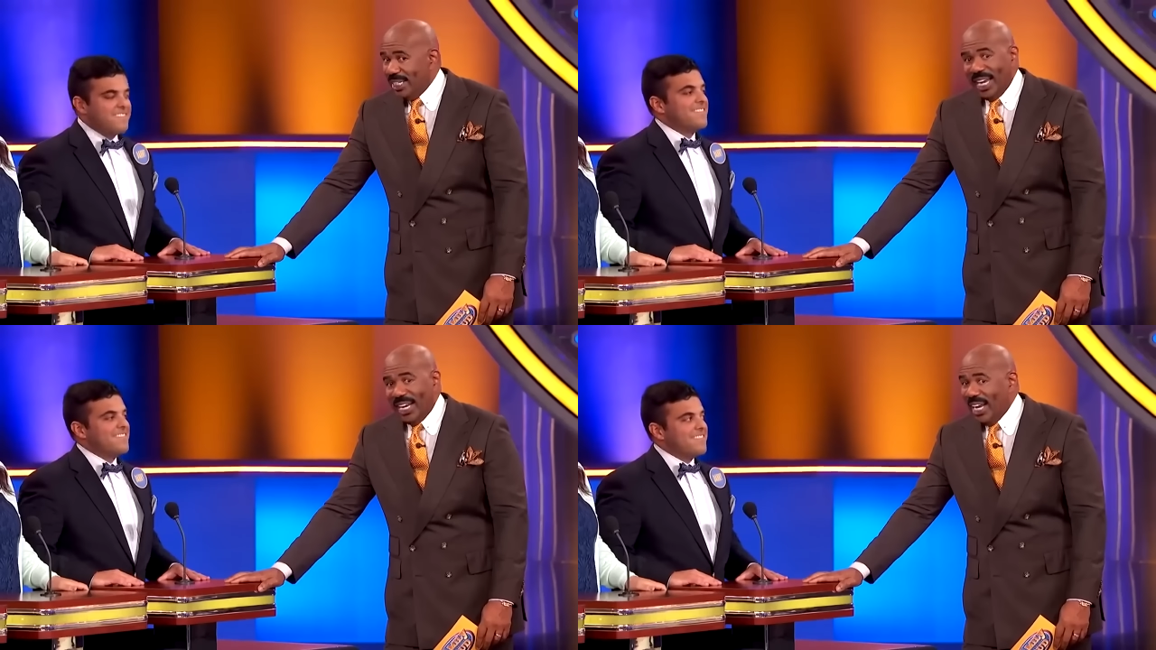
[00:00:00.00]

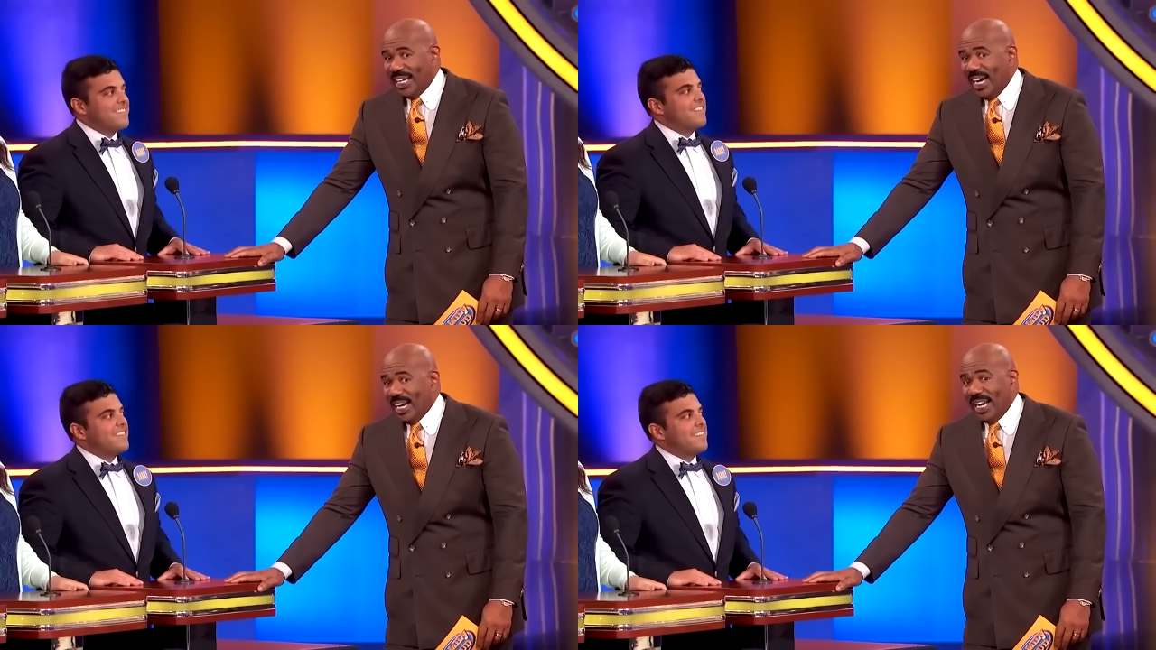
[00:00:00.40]
Speaker 1: Danny ain't
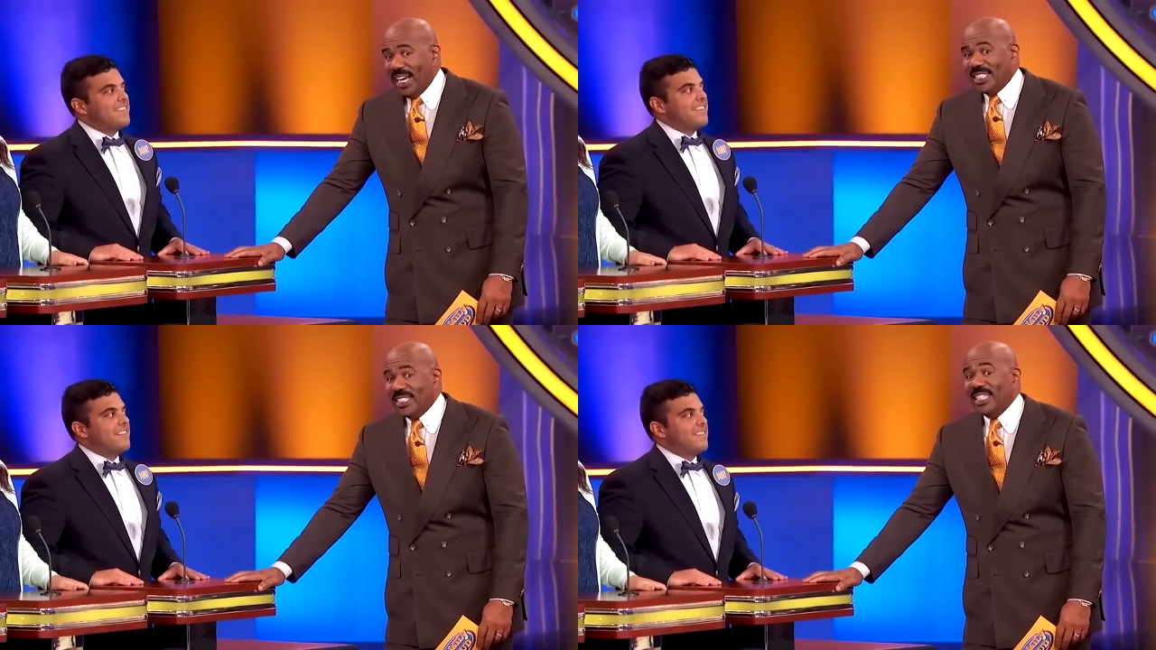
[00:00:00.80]
got an
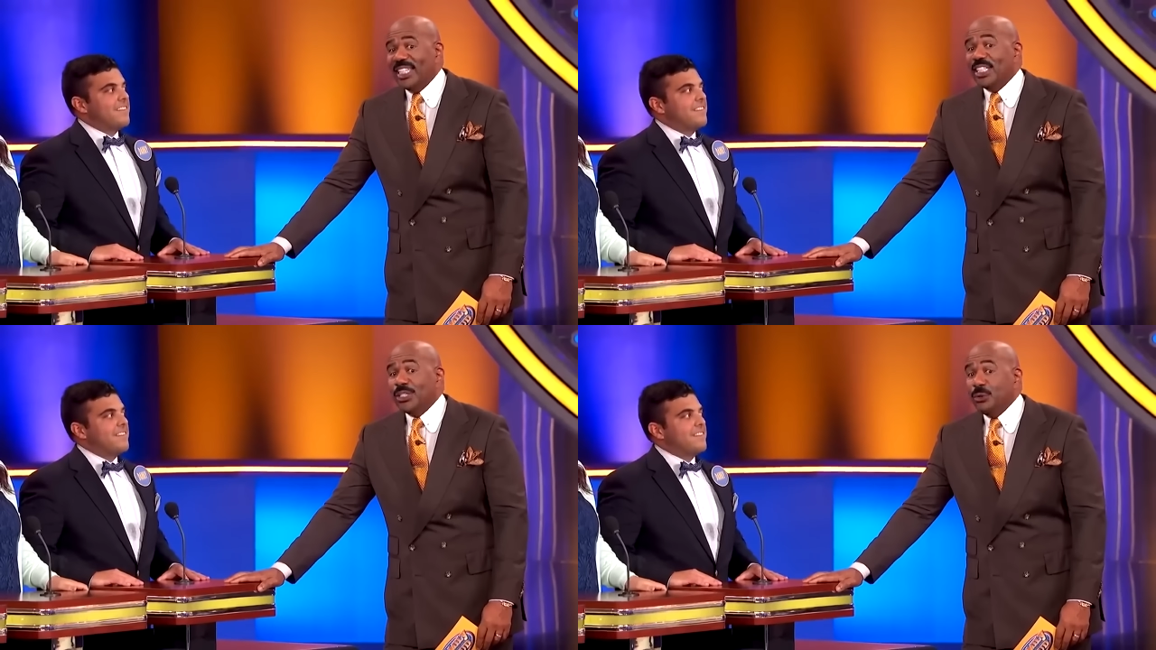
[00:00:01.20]
answer
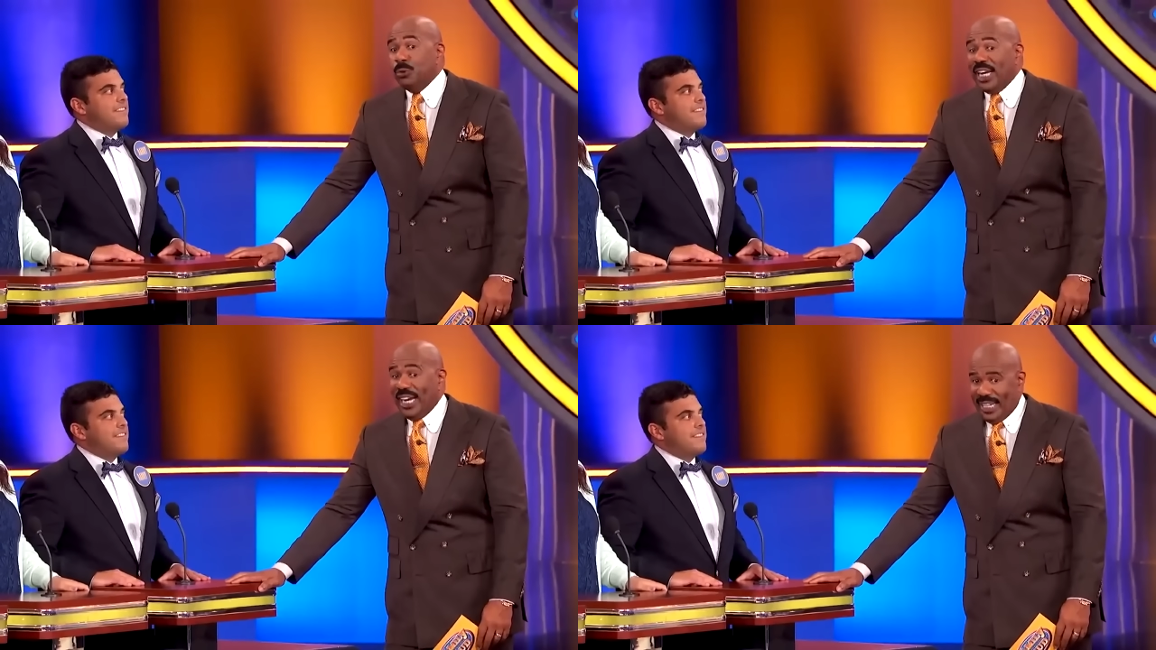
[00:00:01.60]
in two
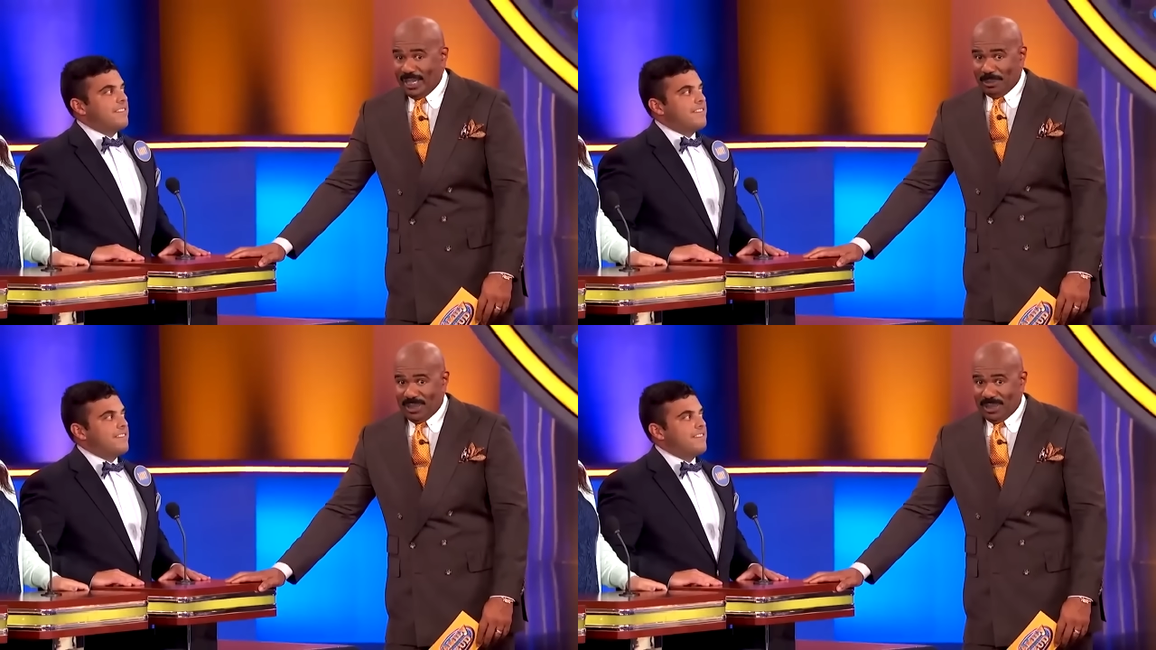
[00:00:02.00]
games.